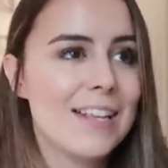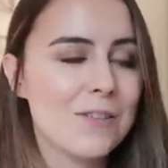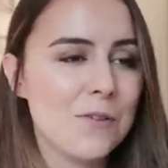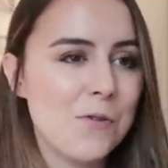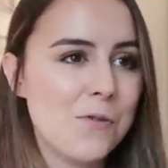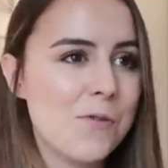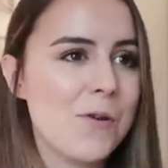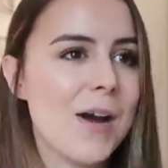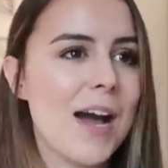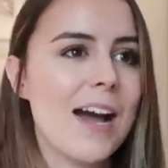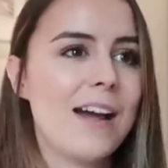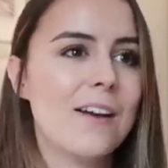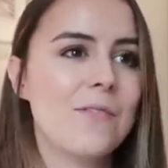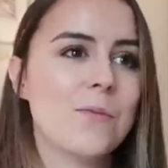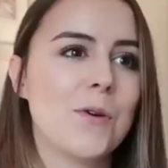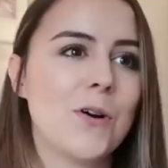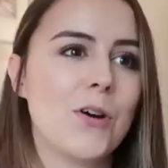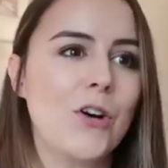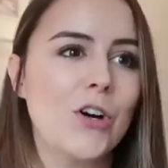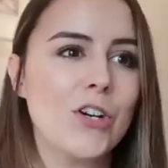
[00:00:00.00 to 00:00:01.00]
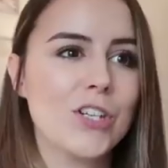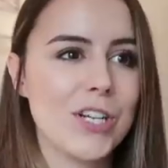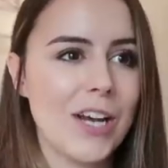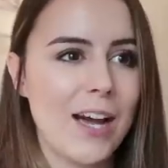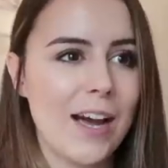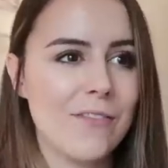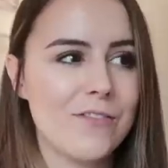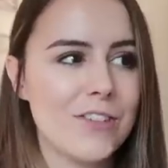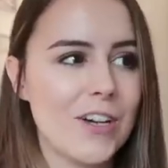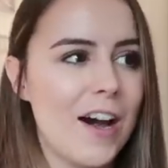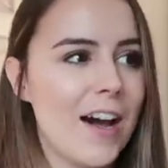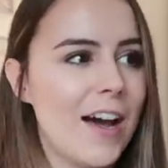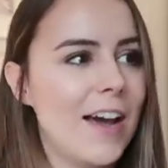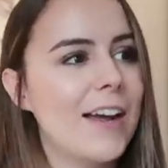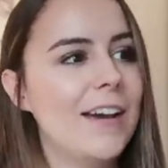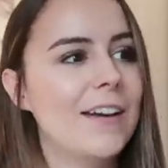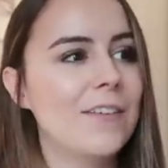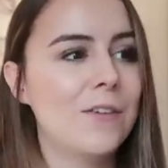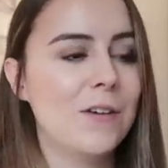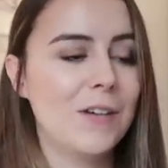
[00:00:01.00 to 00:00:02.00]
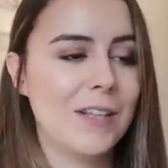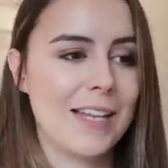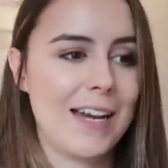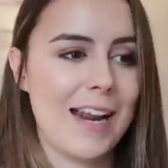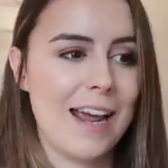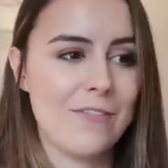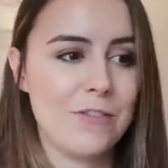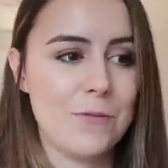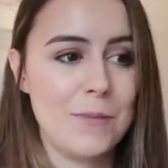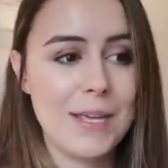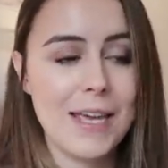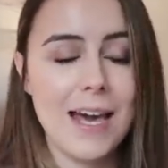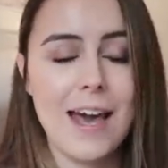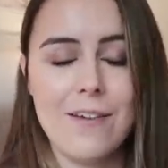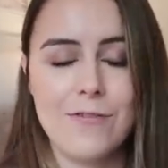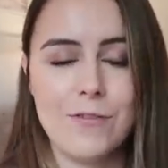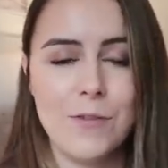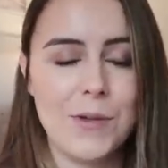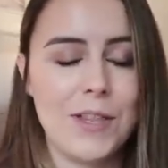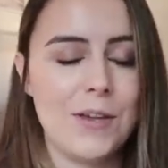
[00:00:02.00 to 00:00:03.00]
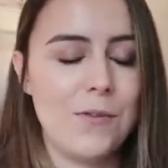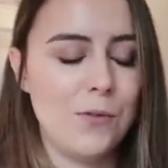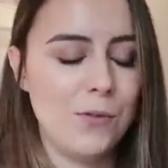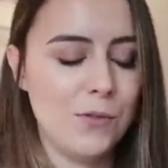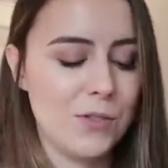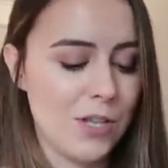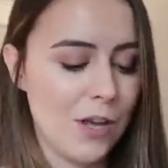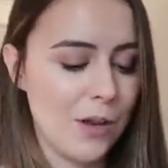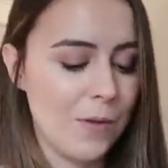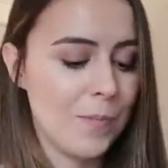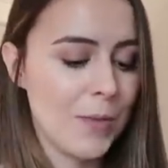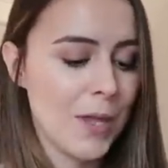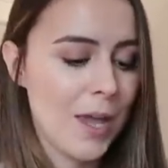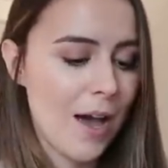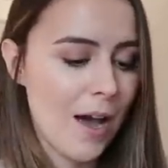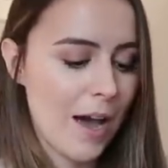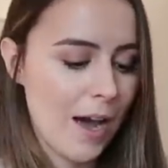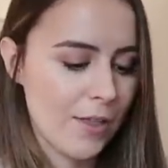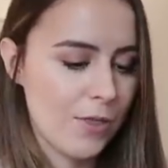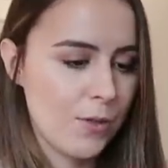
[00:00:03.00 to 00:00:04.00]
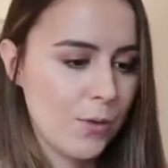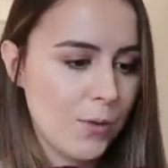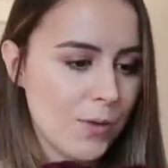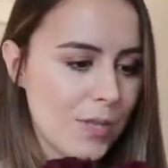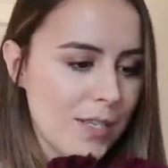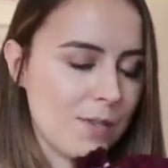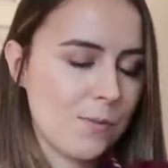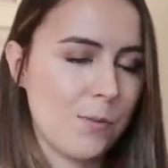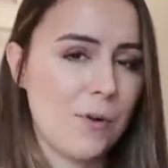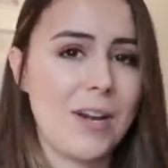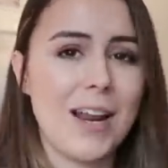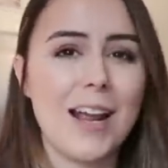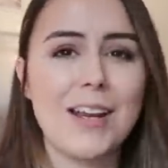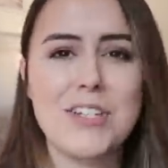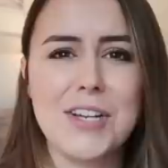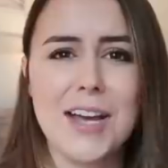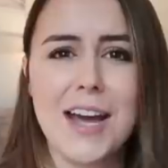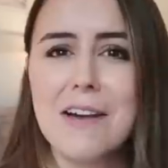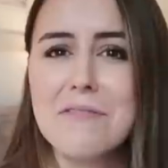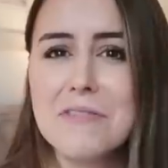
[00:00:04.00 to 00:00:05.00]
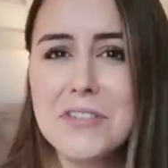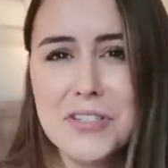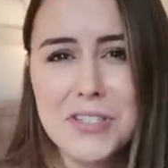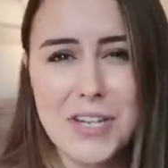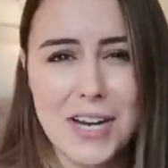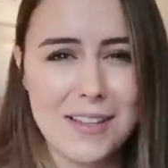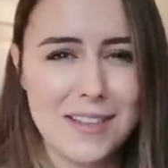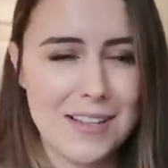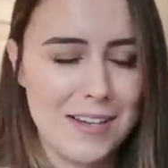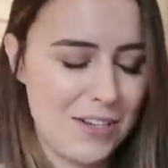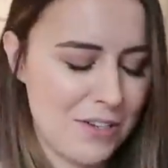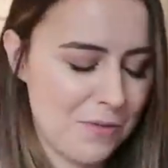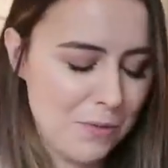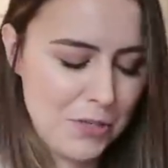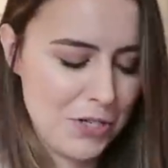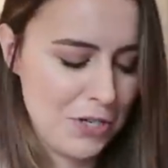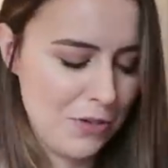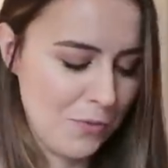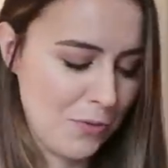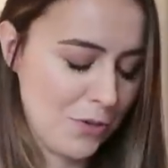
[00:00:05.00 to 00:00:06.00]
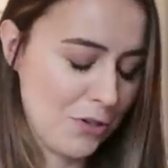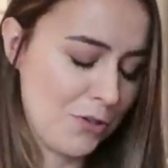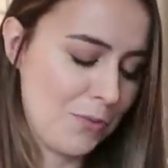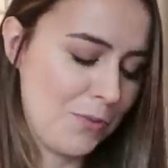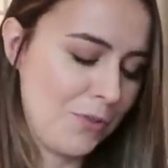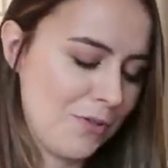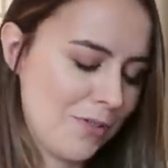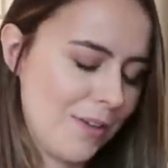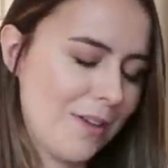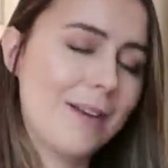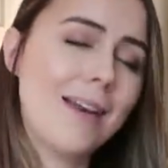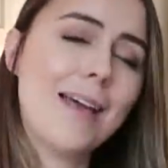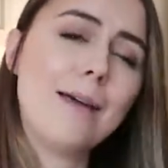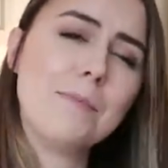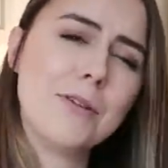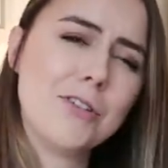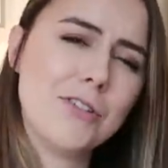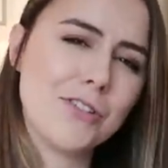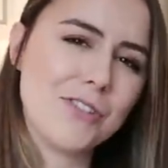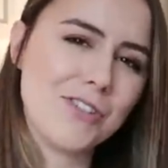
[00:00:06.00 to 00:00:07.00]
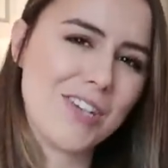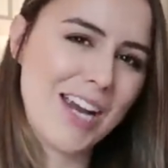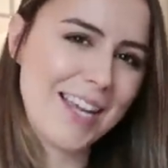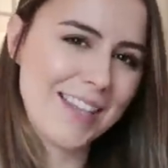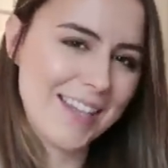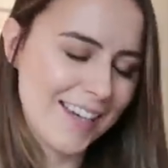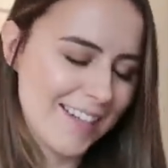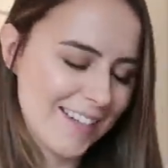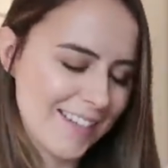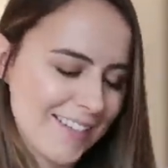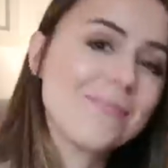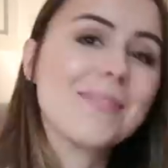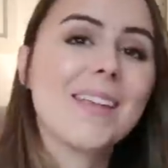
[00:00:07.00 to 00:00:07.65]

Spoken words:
It's all hand wash, I have to iron it all, and I have to be careful with it all. So I thought this one, actually I haven't checked that it's machine washable, so let me just check that.